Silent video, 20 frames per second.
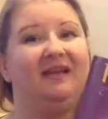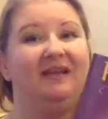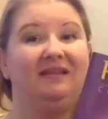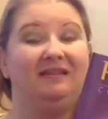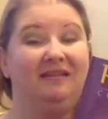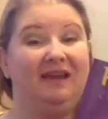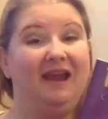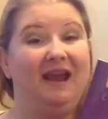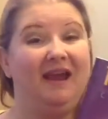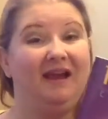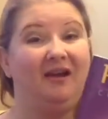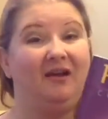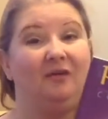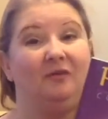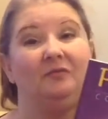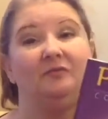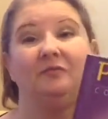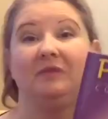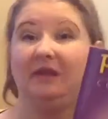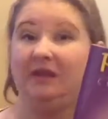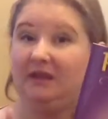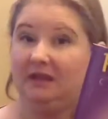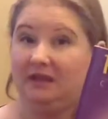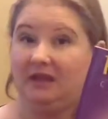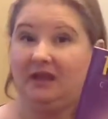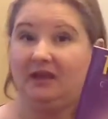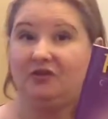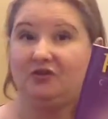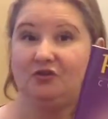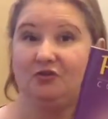Now, in
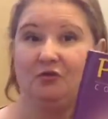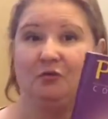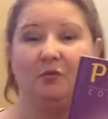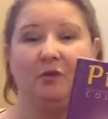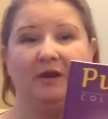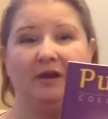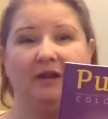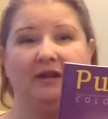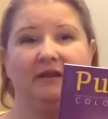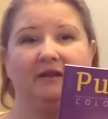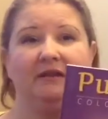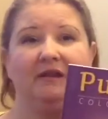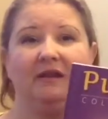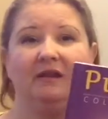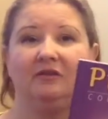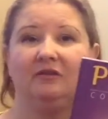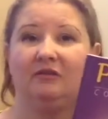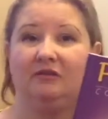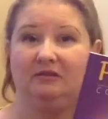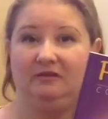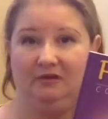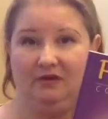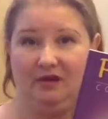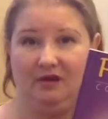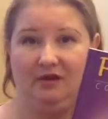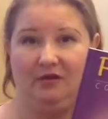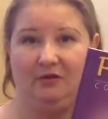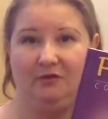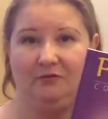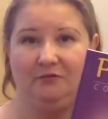case you're wanting to
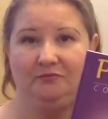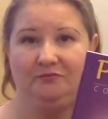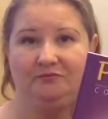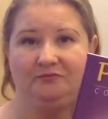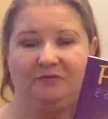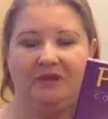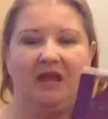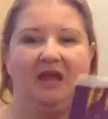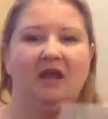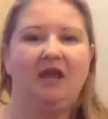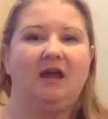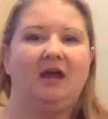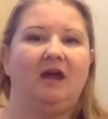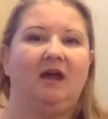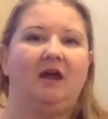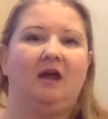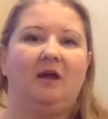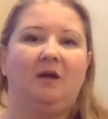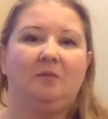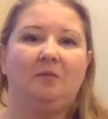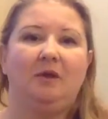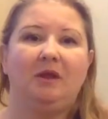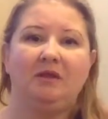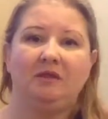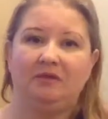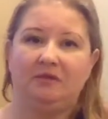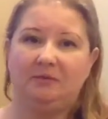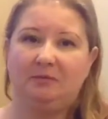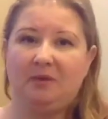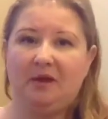know, um,
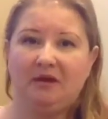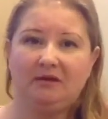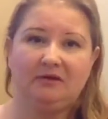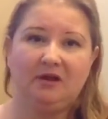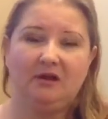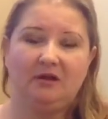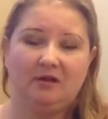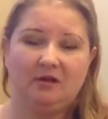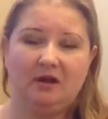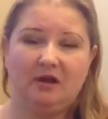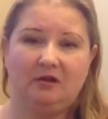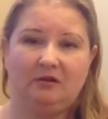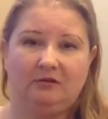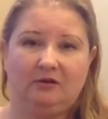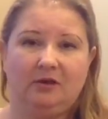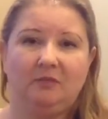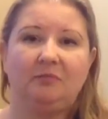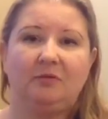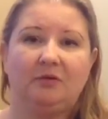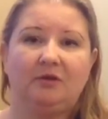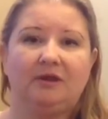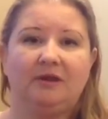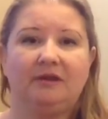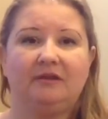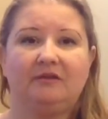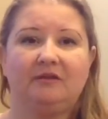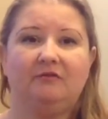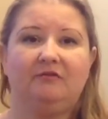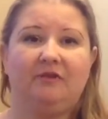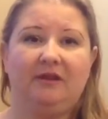the PugDala coloring book is
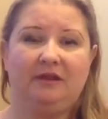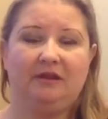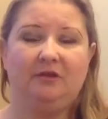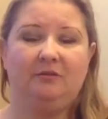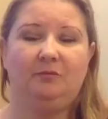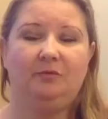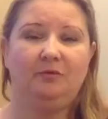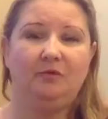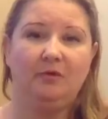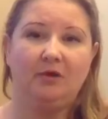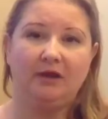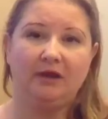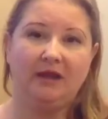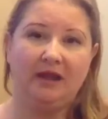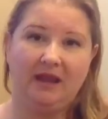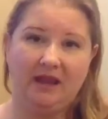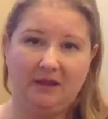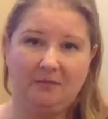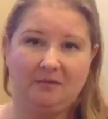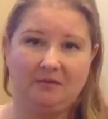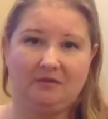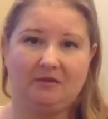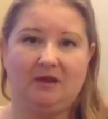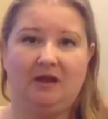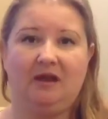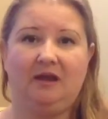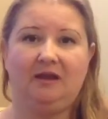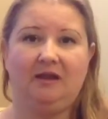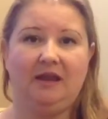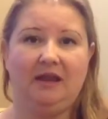available on
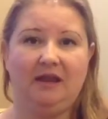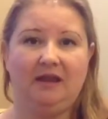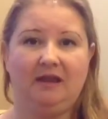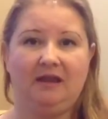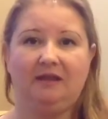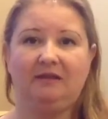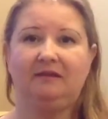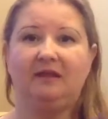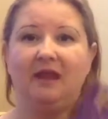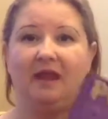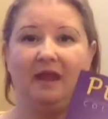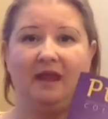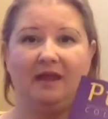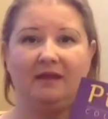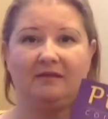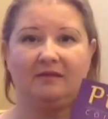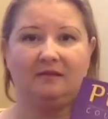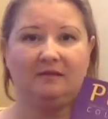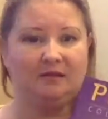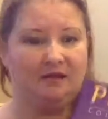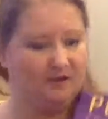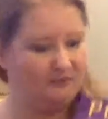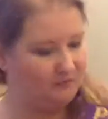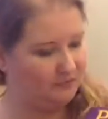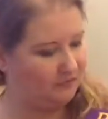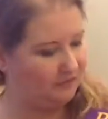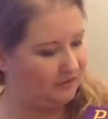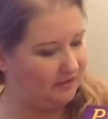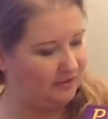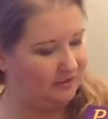Amazon and, as the cover
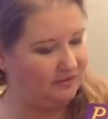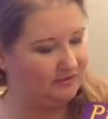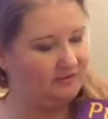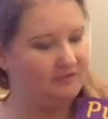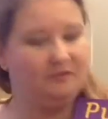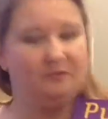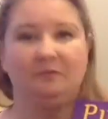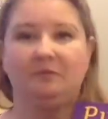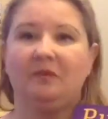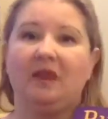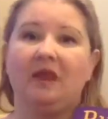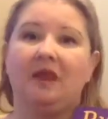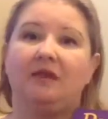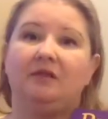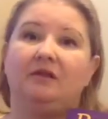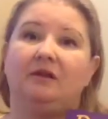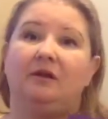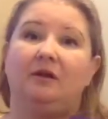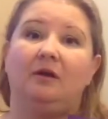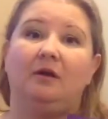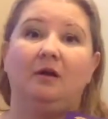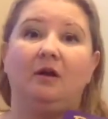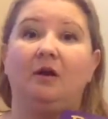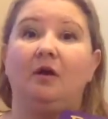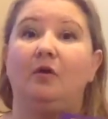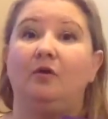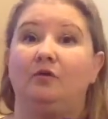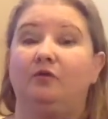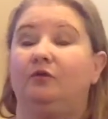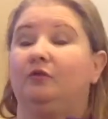says, there are
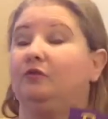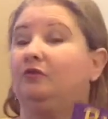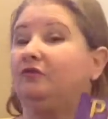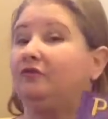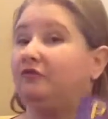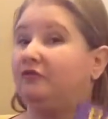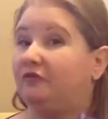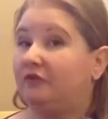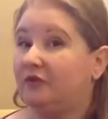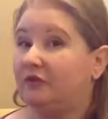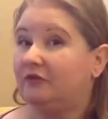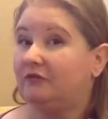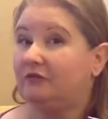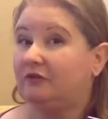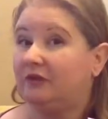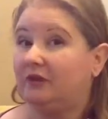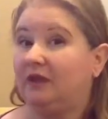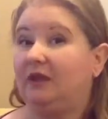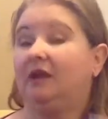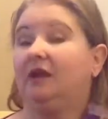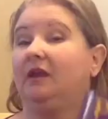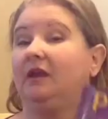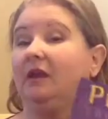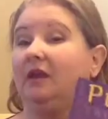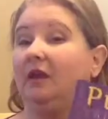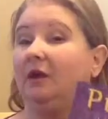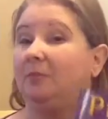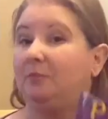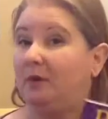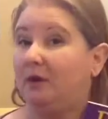over 50
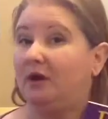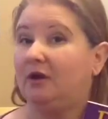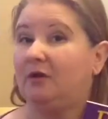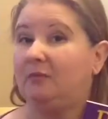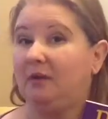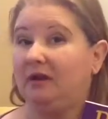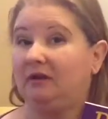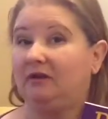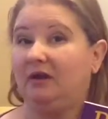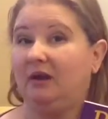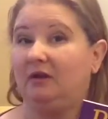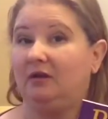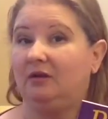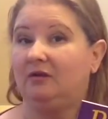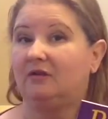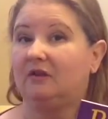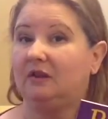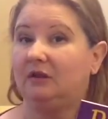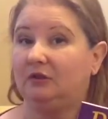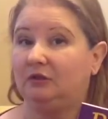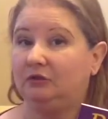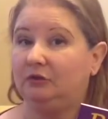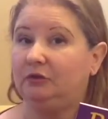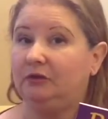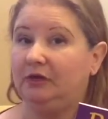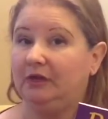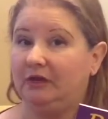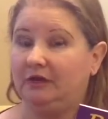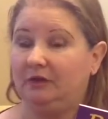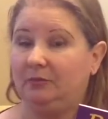Pug mandalas
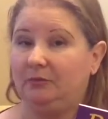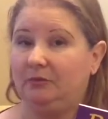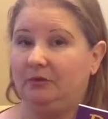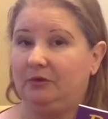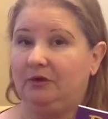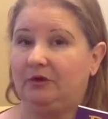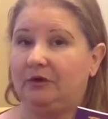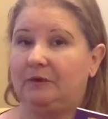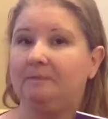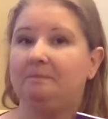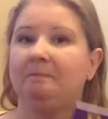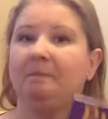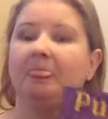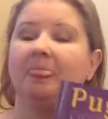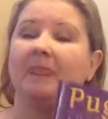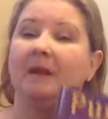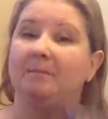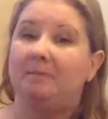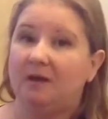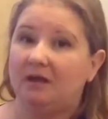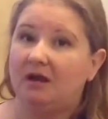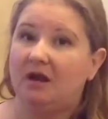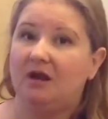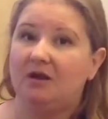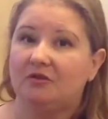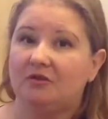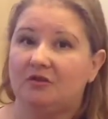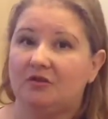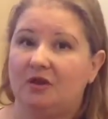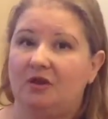included in the book but
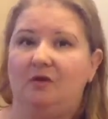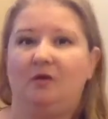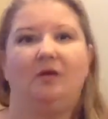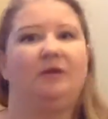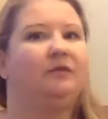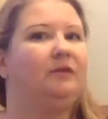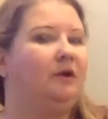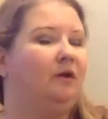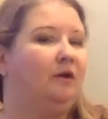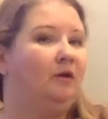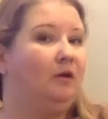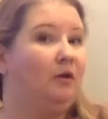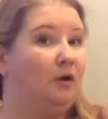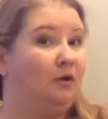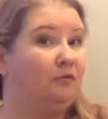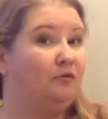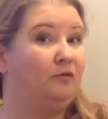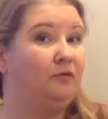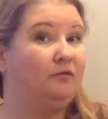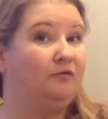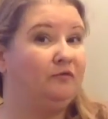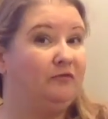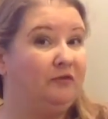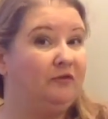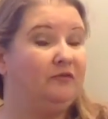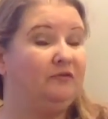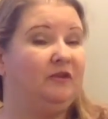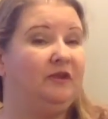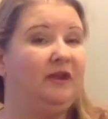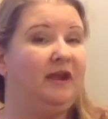also, there are over
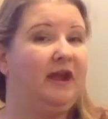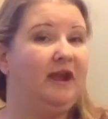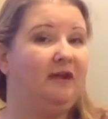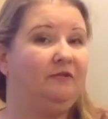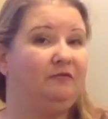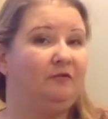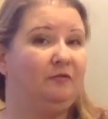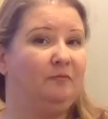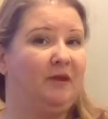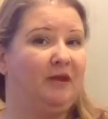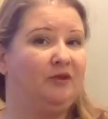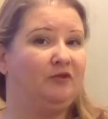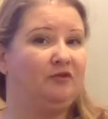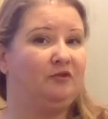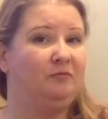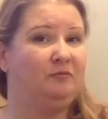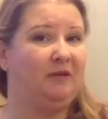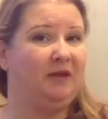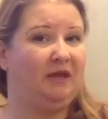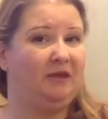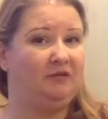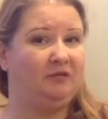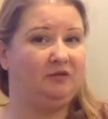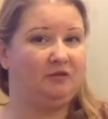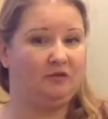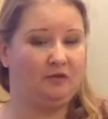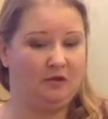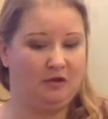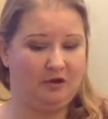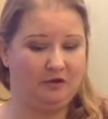50 affirmation
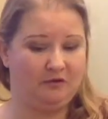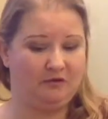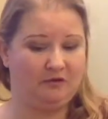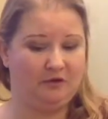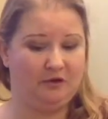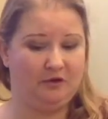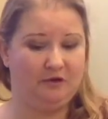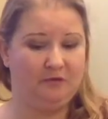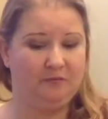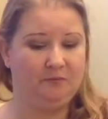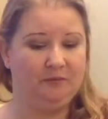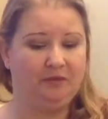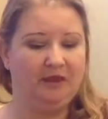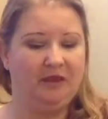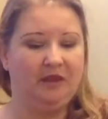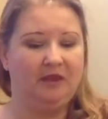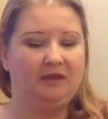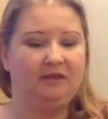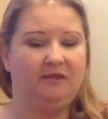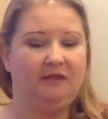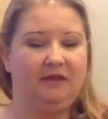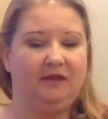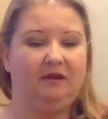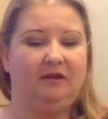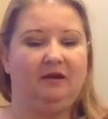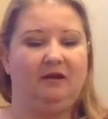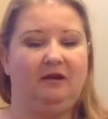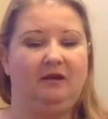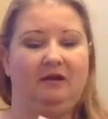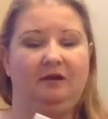pages also that,
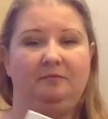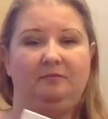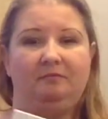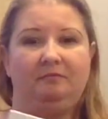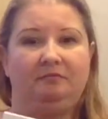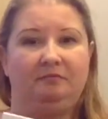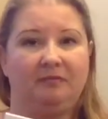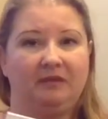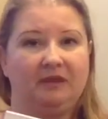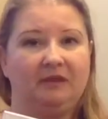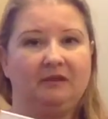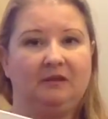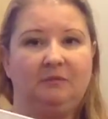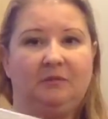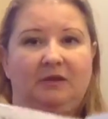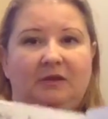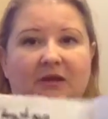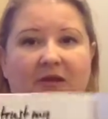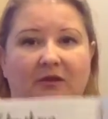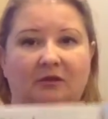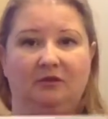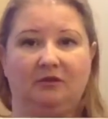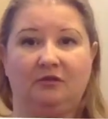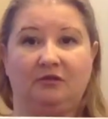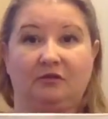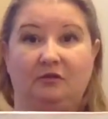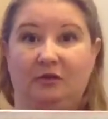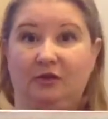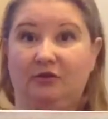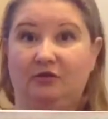um, let me get a good
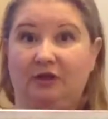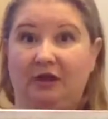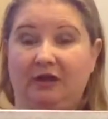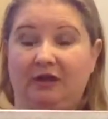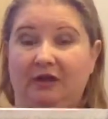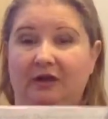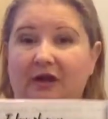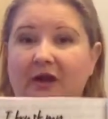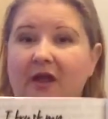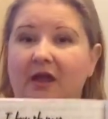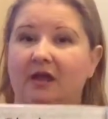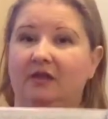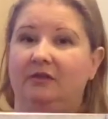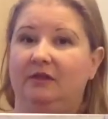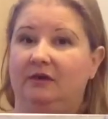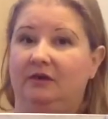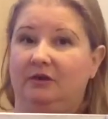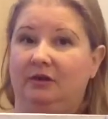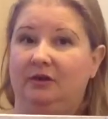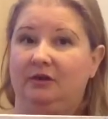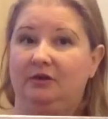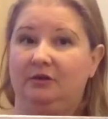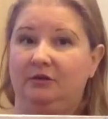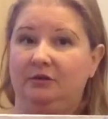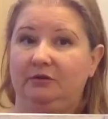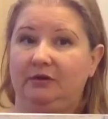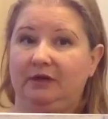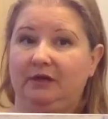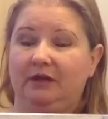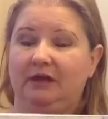screenshot here, that are
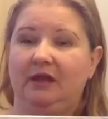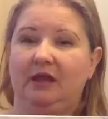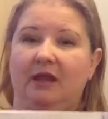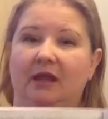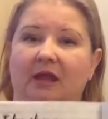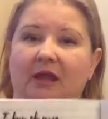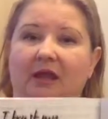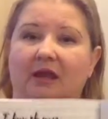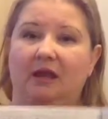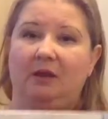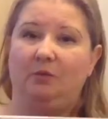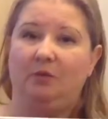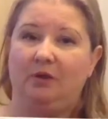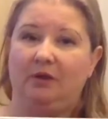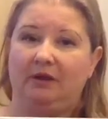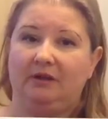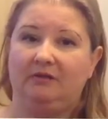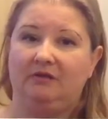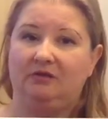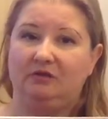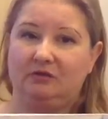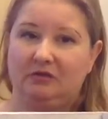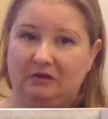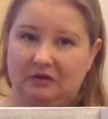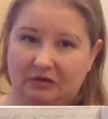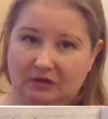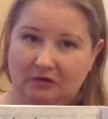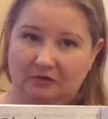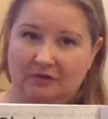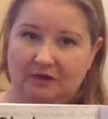included. And I wanted you to
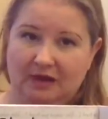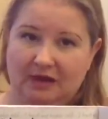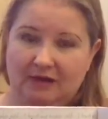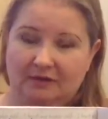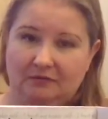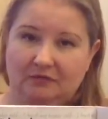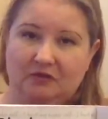know that.